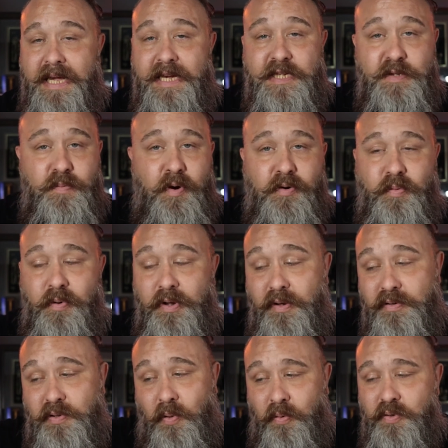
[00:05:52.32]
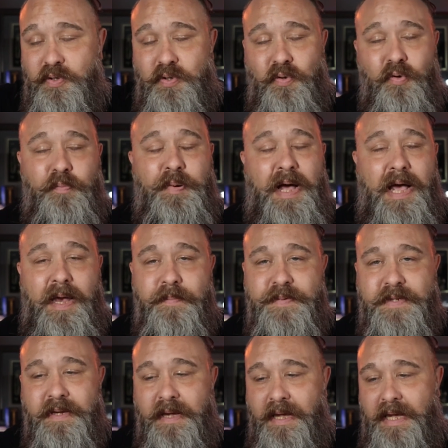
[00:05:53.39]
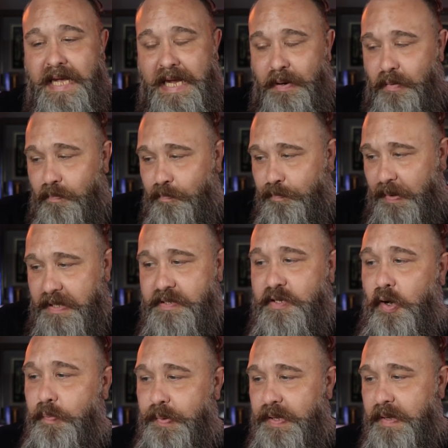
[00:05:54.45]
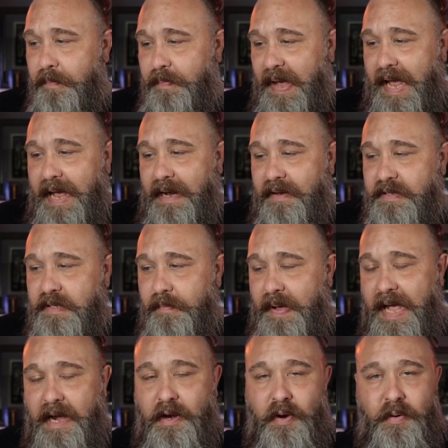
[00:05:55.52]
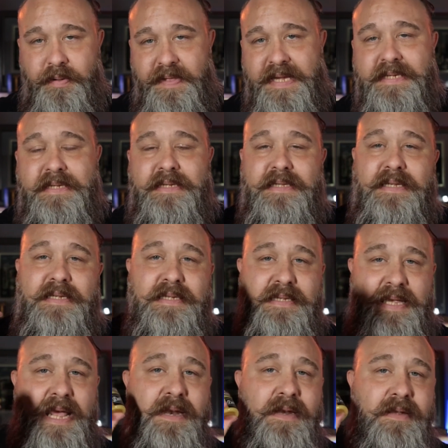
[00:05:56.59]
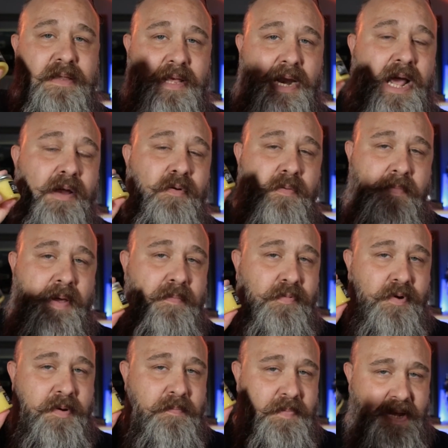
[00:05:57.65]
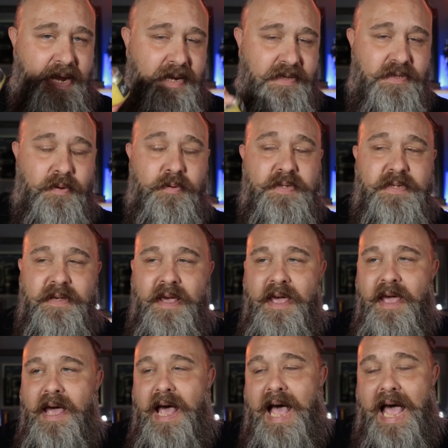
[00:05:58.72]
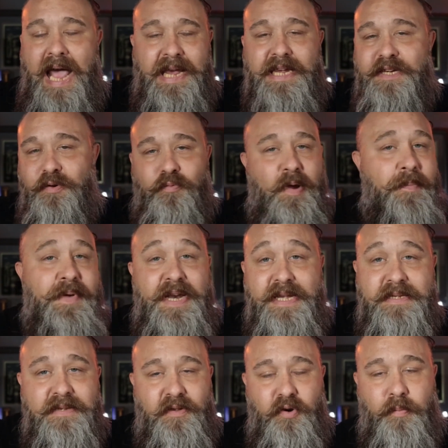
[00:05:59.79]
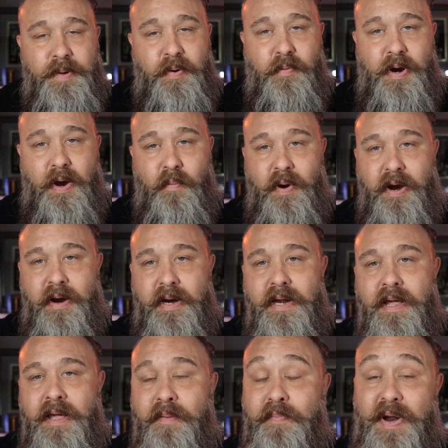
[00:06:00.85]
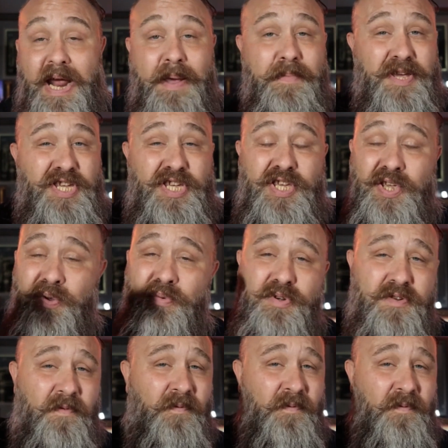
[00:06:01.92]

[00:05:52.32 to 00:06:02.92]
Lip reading: He smoked one of those old school pipes. He would bust open the bag of tobacco, and this is the scent that I remember it being. So it's, I get to reminisce a little bit when I wear it, but I'm a huge